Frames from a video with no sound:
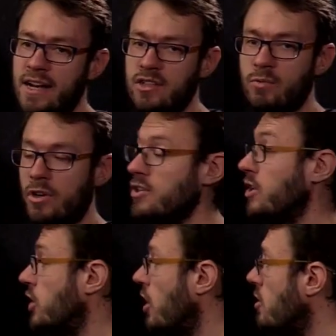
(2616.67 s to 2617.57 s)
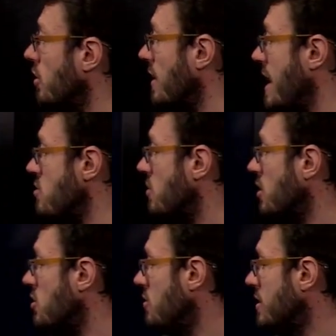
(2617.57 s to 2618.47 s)
I just wanted to show you that you
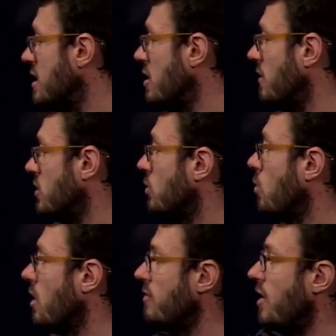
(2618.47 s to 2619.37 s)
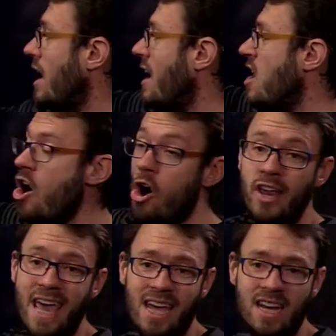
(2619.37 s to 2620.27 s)
can use the universal quantifier
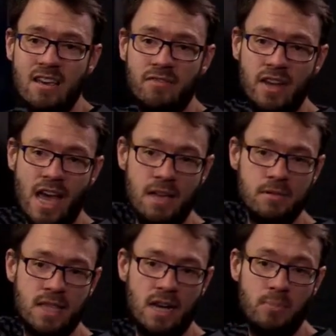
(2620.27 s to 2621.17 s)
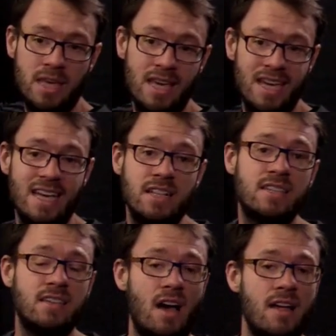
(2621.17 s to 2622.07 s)
on any of the names that appear
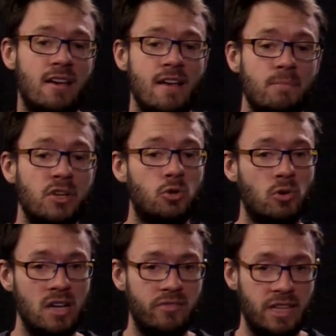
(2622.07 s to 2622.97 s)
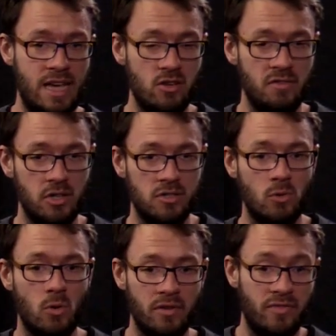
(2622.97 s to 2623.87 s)
inside the tree for that
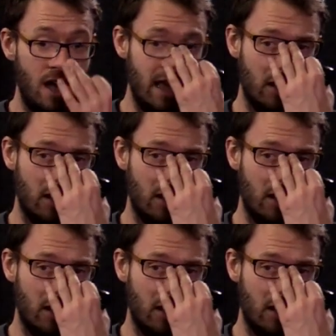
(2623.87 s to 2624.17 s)
universal quantifier,